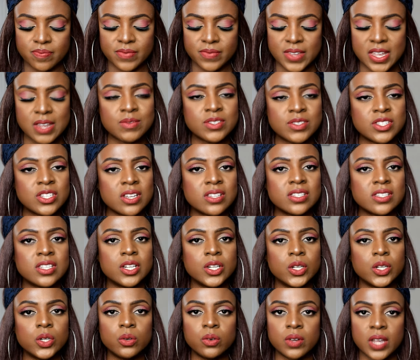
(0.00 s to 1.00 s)
it was just an
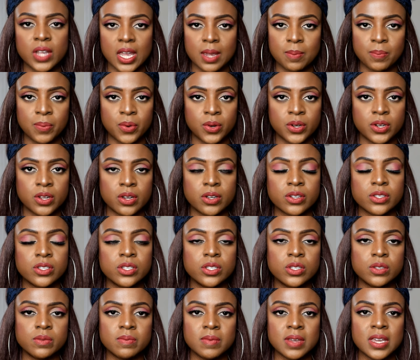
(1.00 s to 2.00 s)
okay product
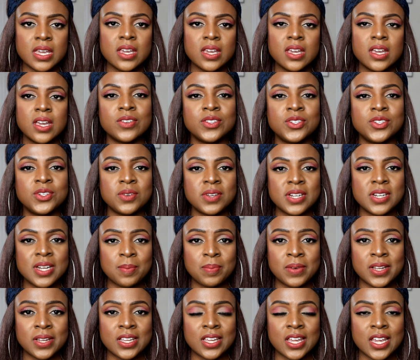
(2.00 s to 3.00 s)
to me. During
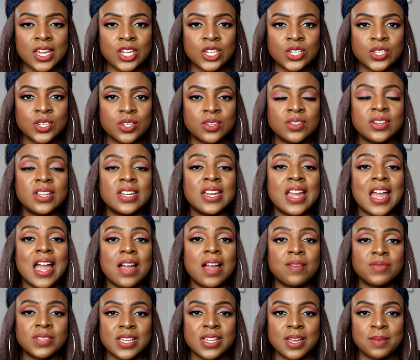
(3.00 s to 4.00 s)
application and
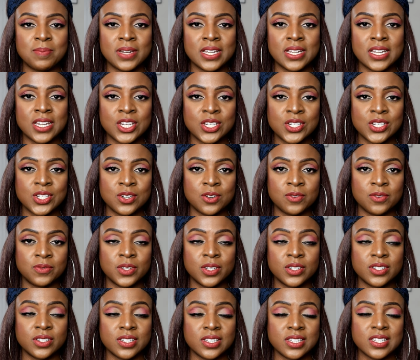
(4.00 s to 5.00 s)
after application of the
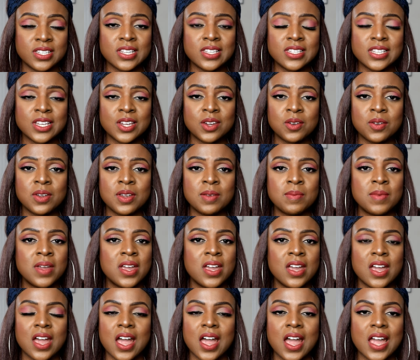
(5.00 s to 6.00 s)
CC cream,
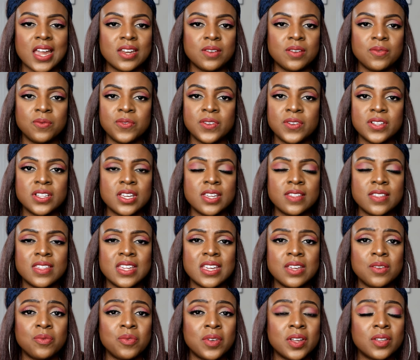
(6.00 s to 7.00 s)
I didn't feel
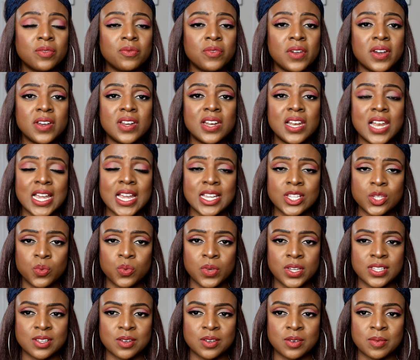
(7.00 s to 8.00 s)
anything. It felt very
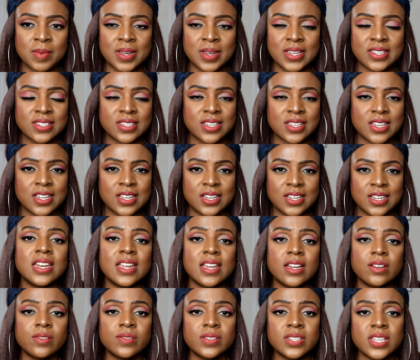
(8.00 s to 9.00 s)
lightweight on my skin.
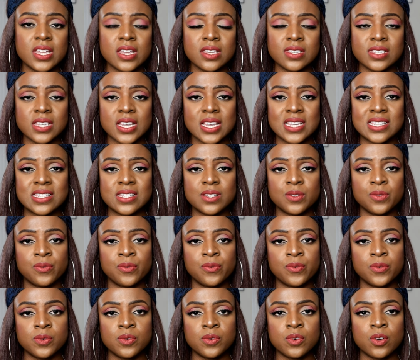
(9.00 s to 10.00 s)
e.l.f. says it's a
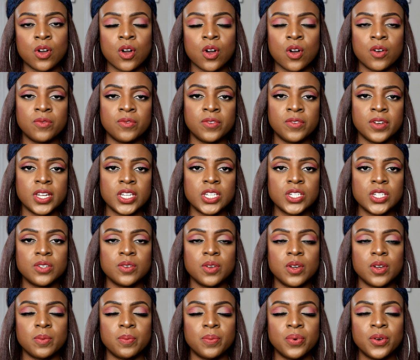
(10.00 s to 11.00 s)
full coverage
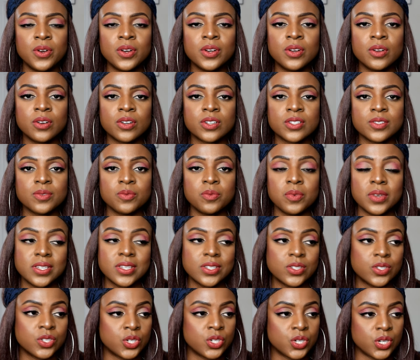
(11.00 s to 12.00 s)
product, which
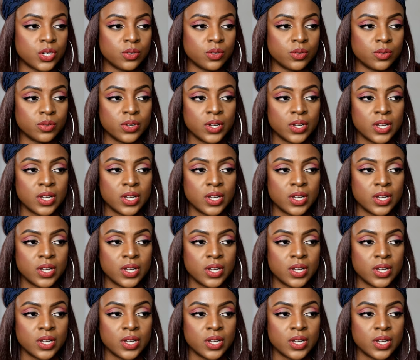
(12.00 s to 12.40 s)
is true.